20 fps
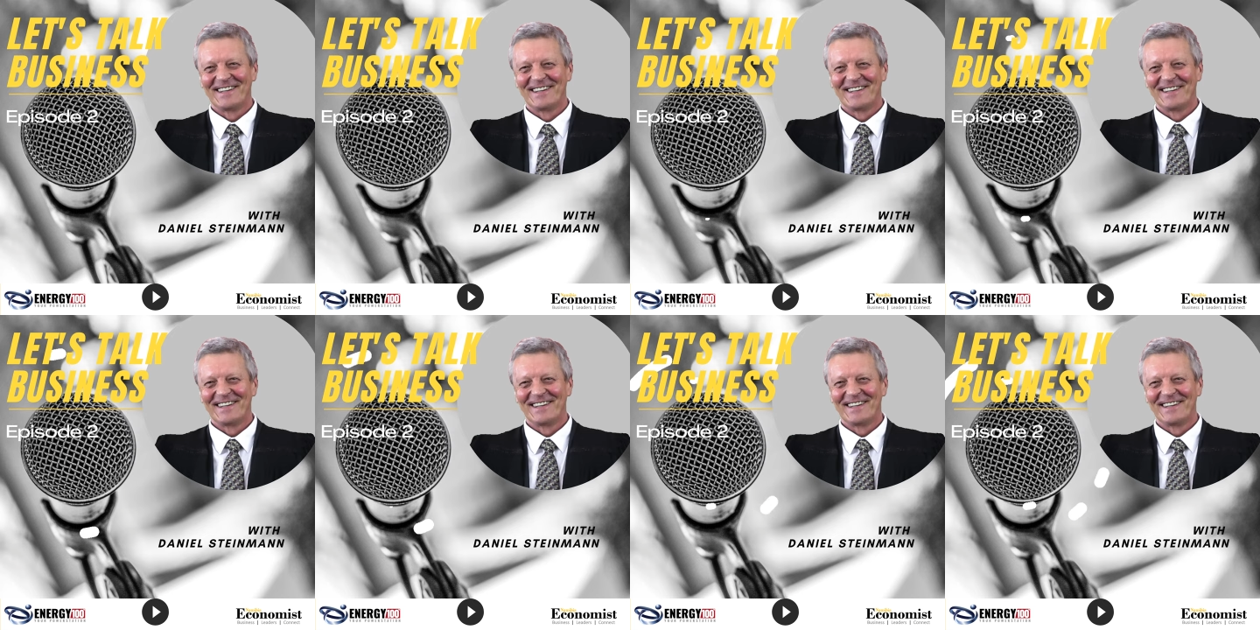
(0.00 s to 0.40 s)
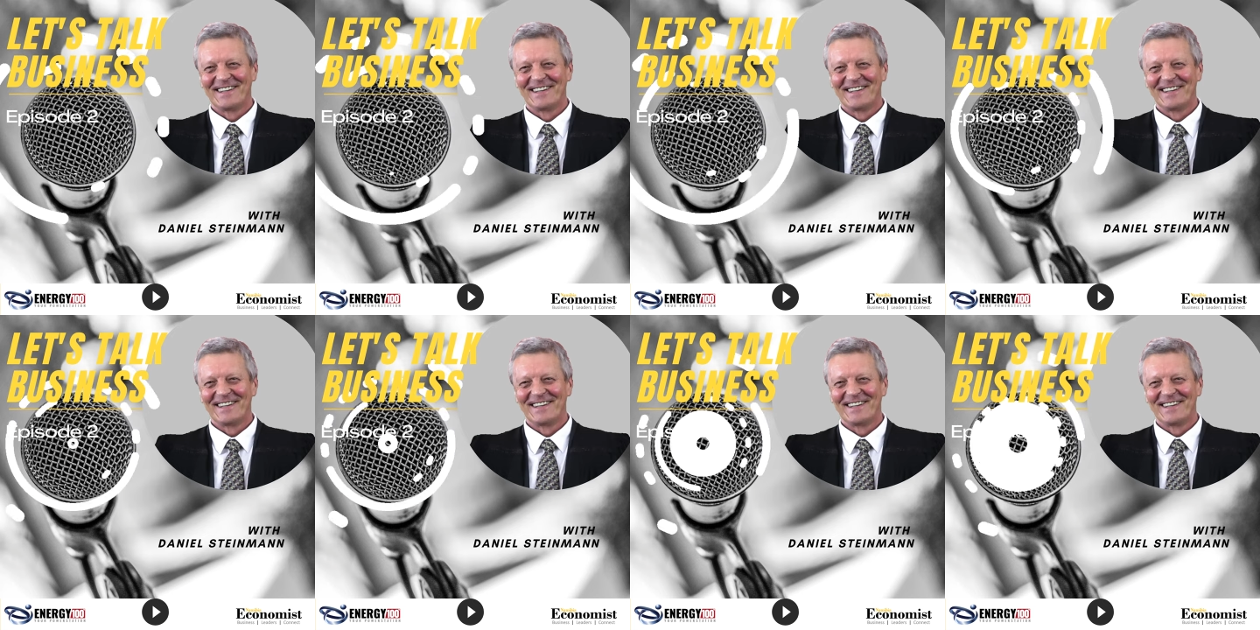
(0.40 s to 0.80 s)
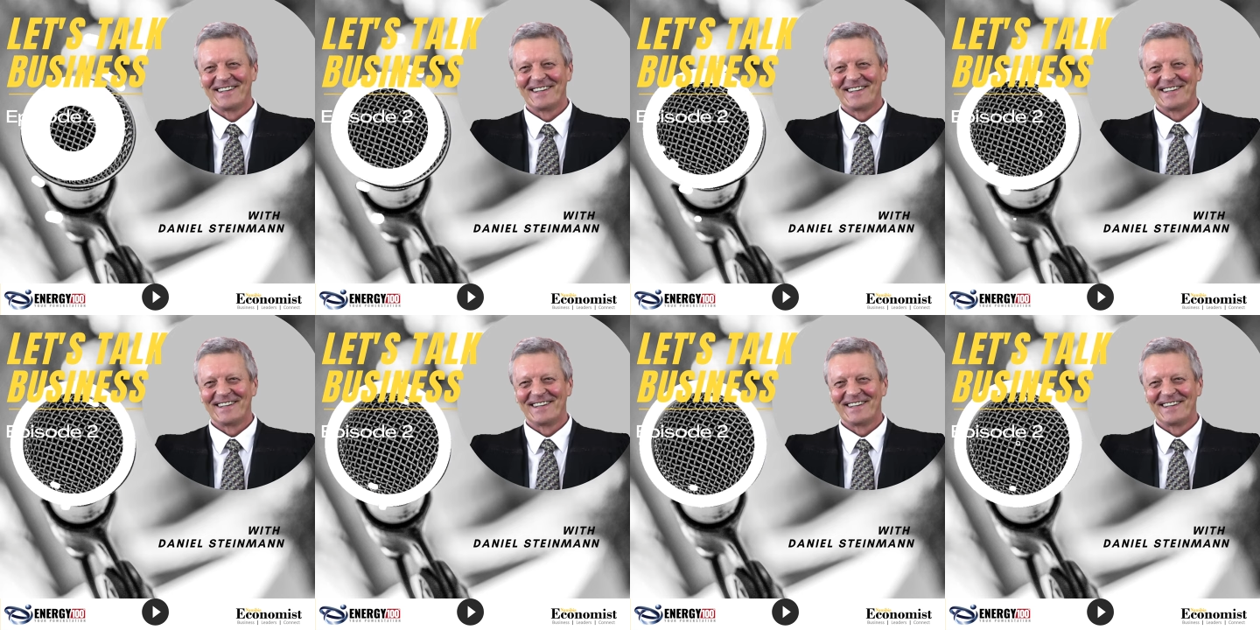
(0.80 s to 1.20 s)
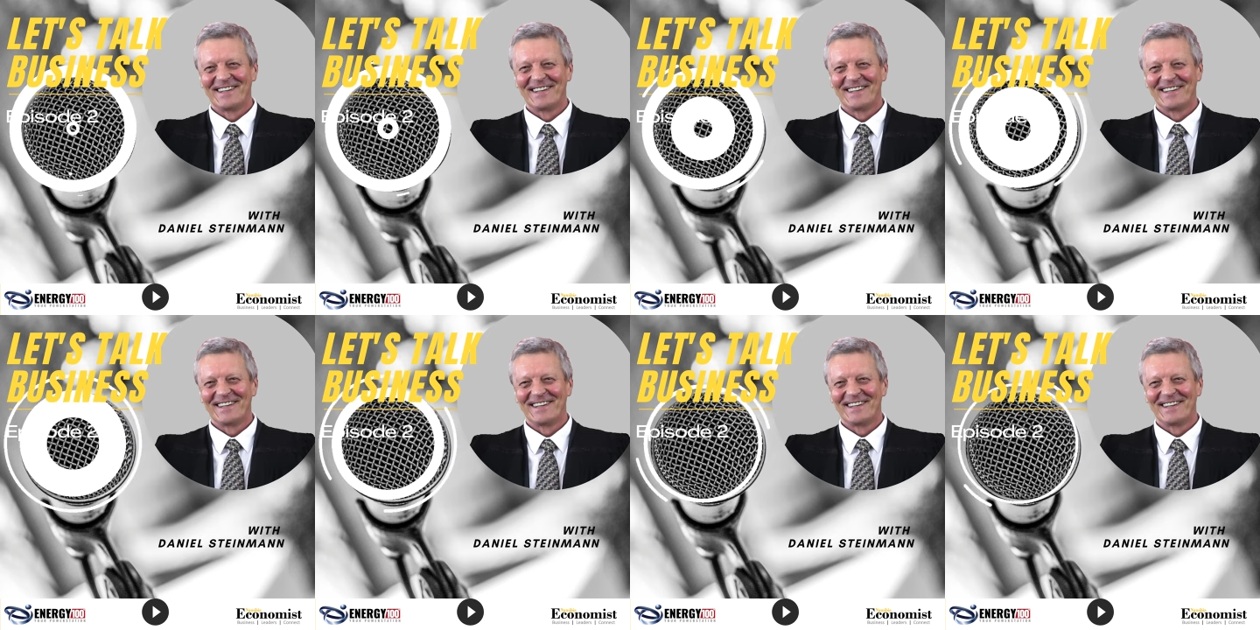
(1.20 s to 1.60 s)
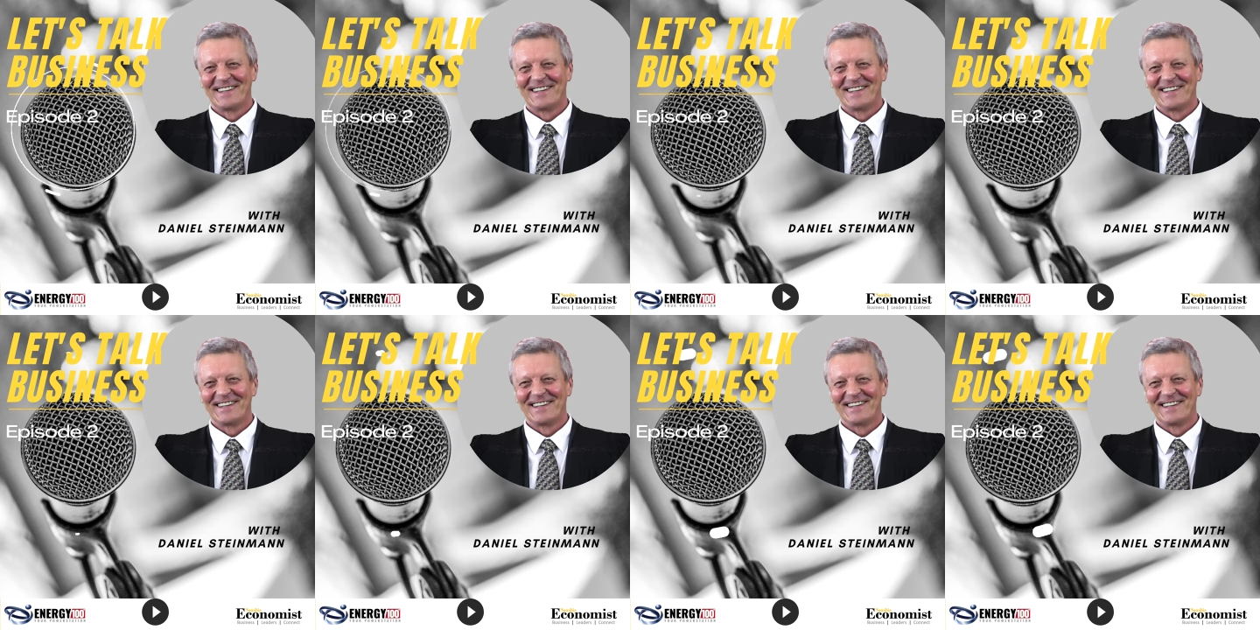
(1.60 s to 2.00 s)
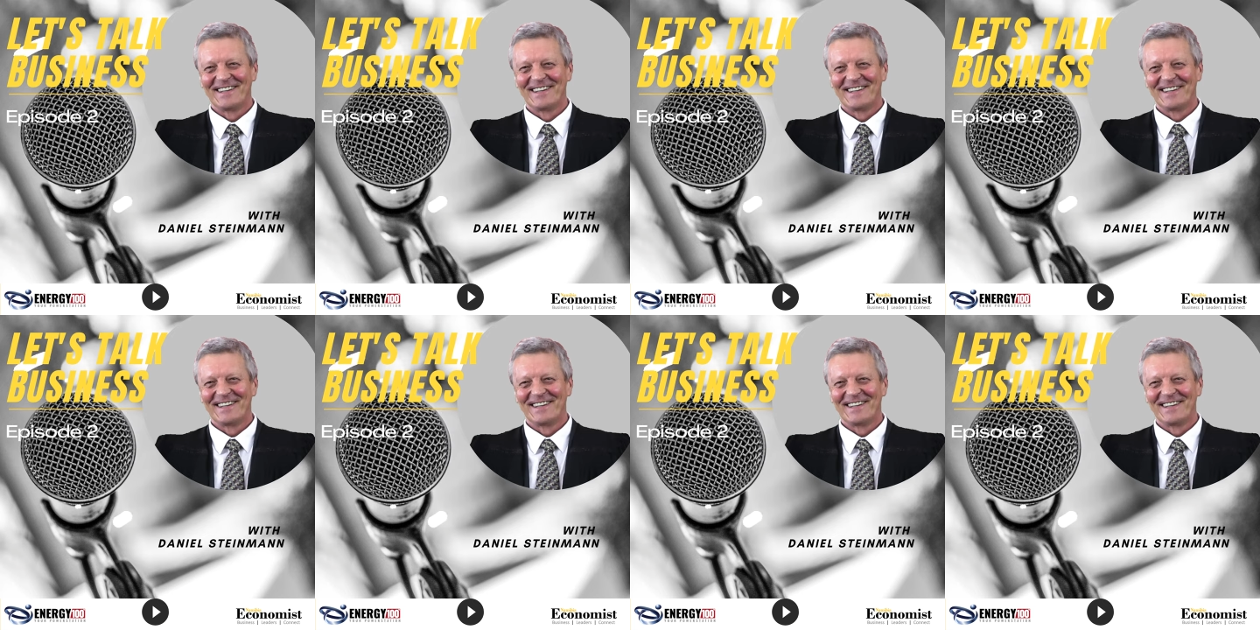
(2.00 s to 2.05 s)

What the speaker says: [no speech]